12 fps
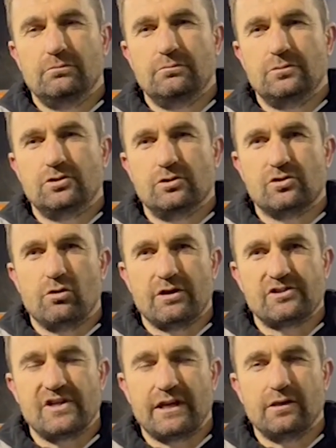we, should score our
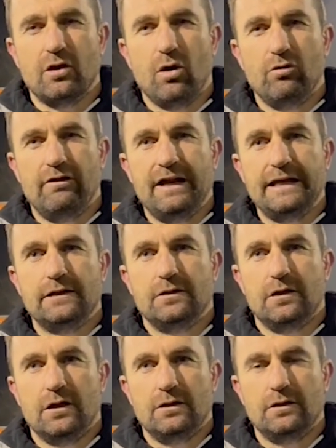second goal really,
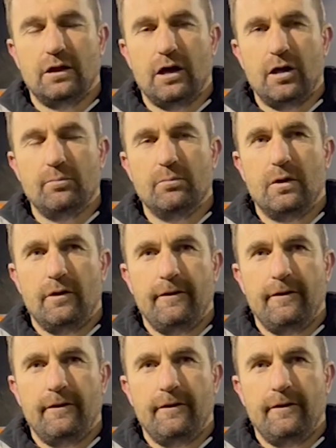and um,